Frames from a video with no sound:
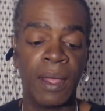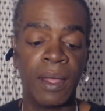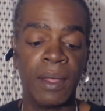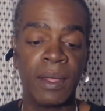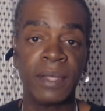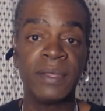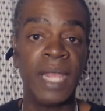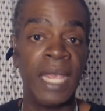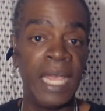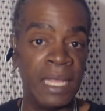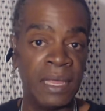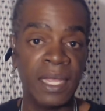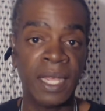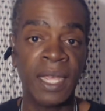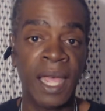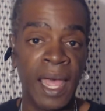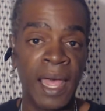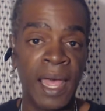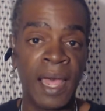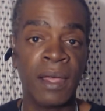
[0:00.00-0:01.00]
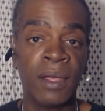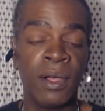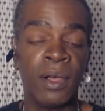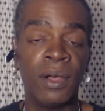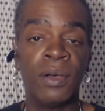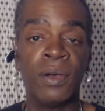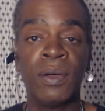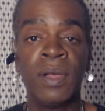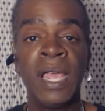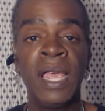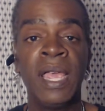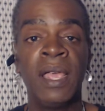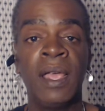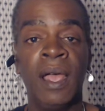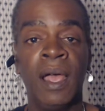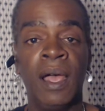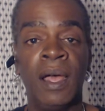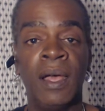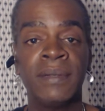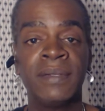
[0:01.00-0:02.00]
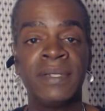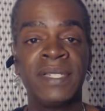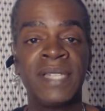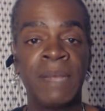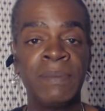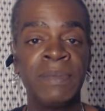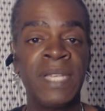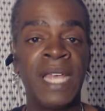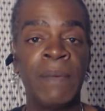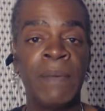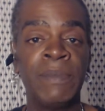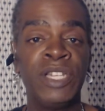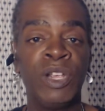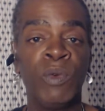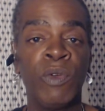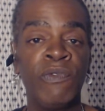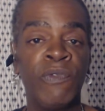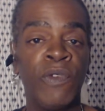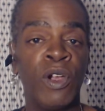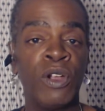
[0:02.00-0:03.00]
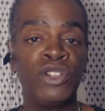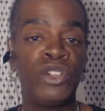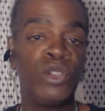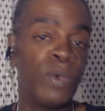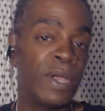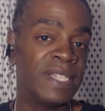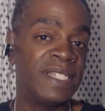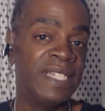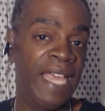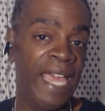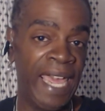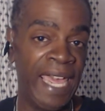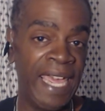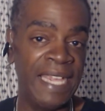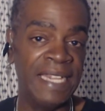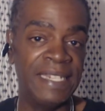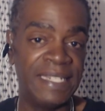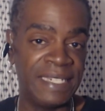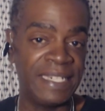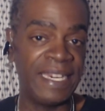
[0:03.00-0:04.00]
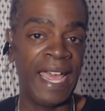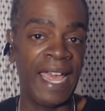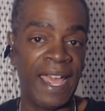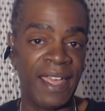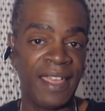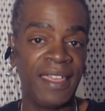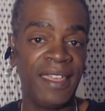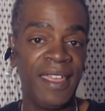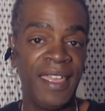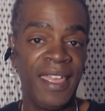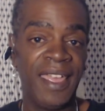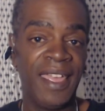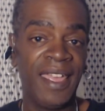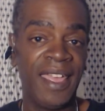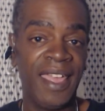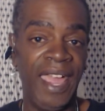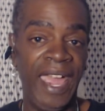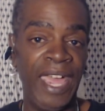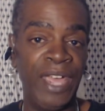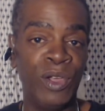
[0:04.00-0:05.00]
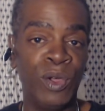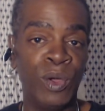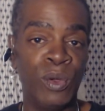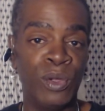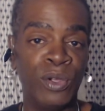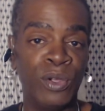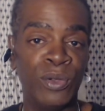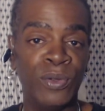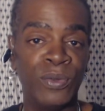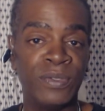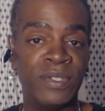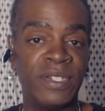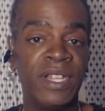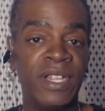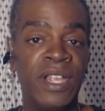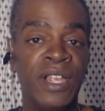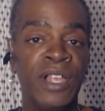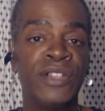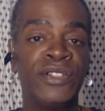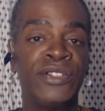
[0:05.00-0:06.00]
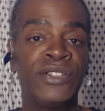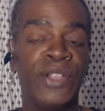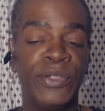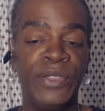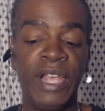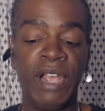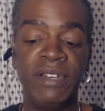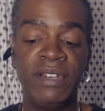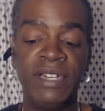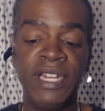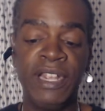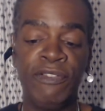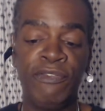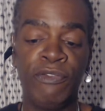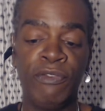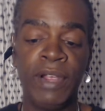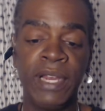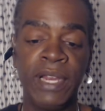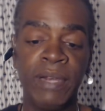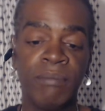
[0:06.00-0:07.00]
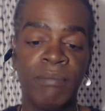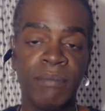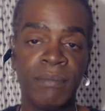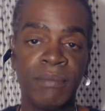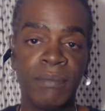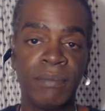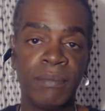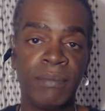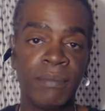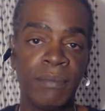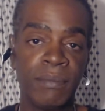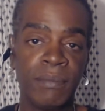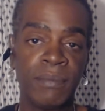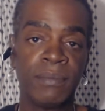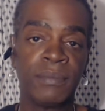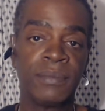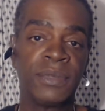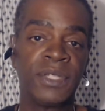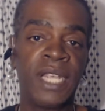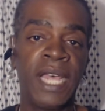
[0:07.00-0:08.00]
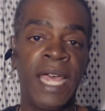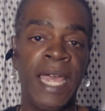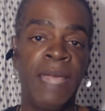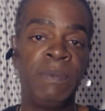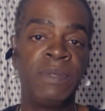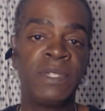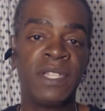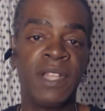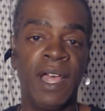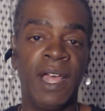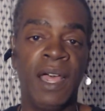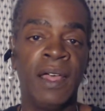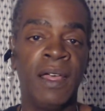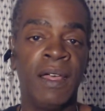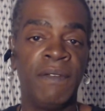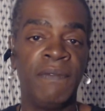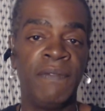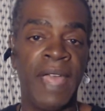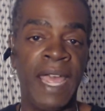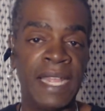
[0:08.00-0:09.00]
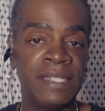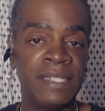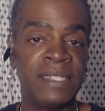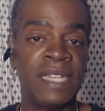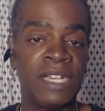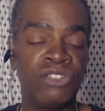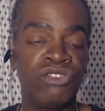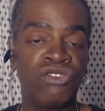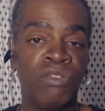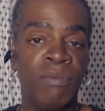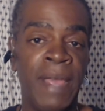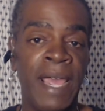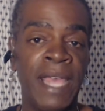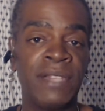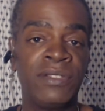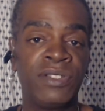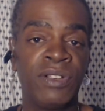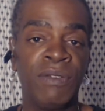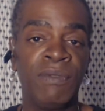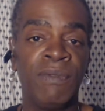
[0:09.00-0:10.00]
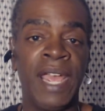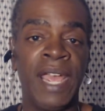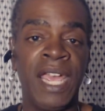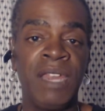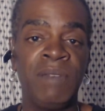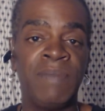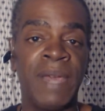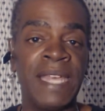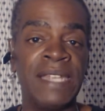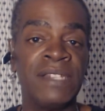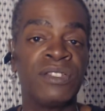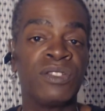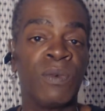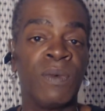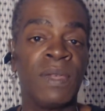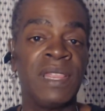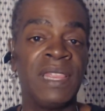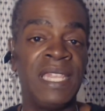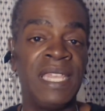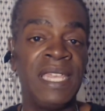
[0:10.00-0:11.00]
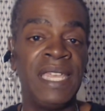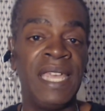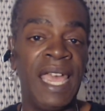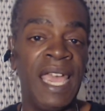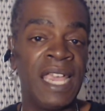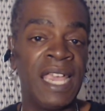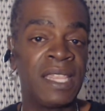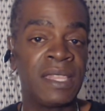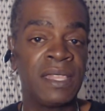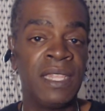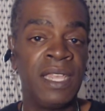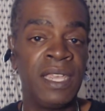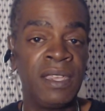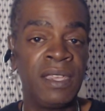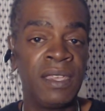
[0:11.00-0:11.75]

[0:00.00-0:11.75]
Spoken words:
in the Congo. Sometimes they're referred to as the haystack egunguns. So there are different types of ancestral masquerade based on the ethnic